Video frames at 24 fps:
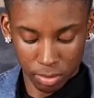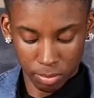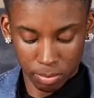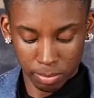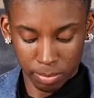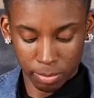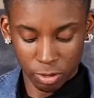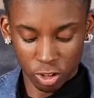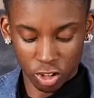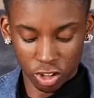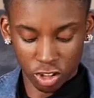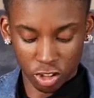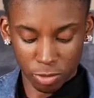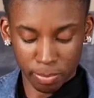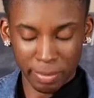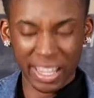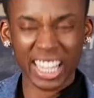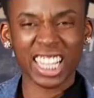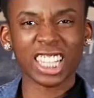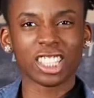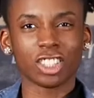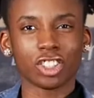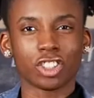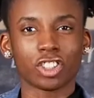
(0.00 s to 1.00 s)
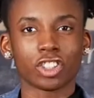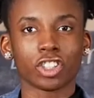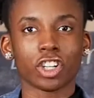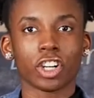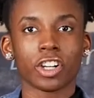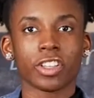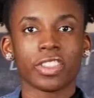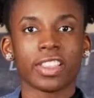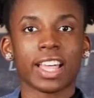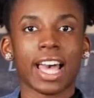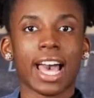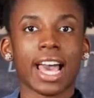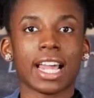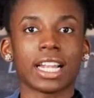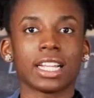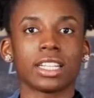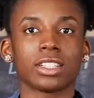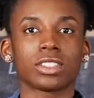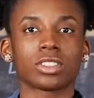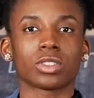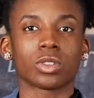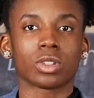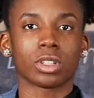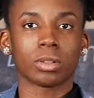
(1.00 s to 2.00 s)
Just making sure that
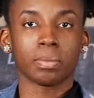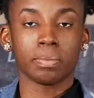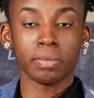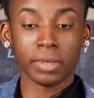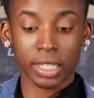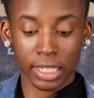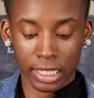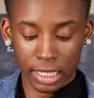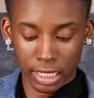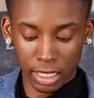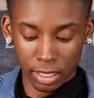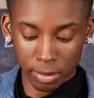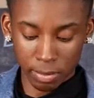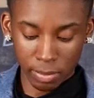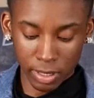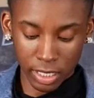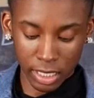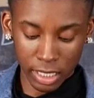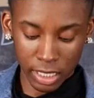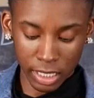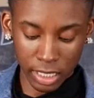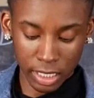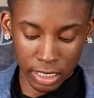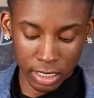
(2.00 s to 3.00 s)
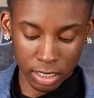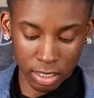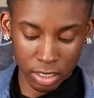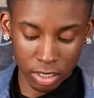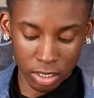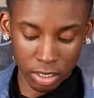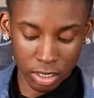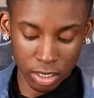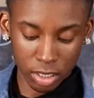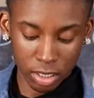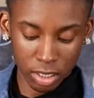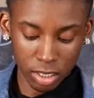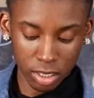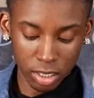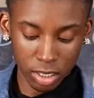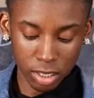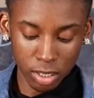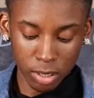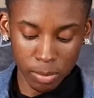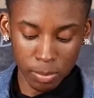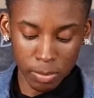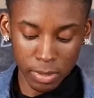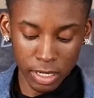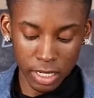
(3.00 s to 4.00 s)
it's on a medium heat,
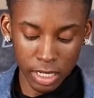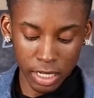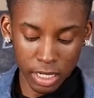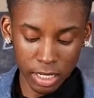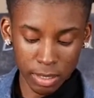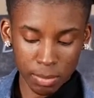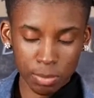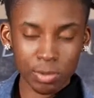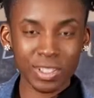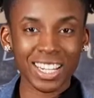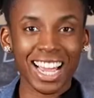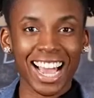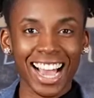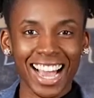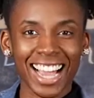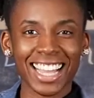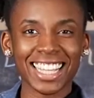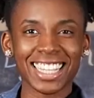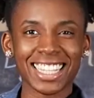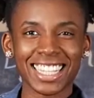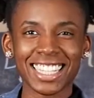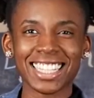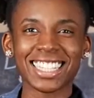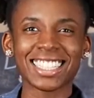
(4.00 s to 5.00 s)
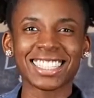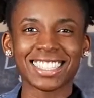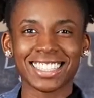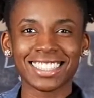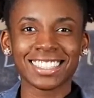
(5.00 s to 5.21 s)
medium to high heat.